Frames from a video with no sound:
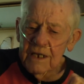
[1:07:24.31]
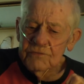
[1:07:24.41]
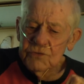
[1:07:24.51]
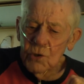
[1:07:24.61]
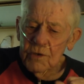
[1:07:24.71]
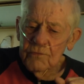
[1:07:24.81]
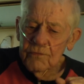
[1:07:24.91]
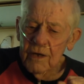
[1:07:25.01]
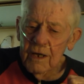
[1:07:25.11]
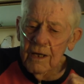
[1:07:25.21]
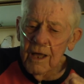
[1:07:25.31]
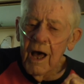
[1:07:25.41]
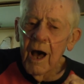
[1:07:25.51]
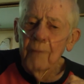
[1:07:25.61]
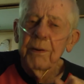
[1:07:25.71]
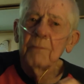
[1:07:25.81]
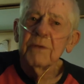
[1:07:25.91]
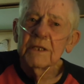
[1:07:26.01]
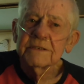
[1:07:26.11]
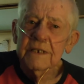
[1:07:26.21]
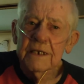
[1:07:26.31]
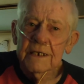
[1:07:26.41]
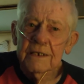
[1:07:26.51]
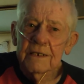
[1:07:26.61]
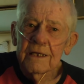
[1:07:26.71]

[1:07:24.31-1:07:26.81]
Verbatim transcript: a sort of uh, a publicity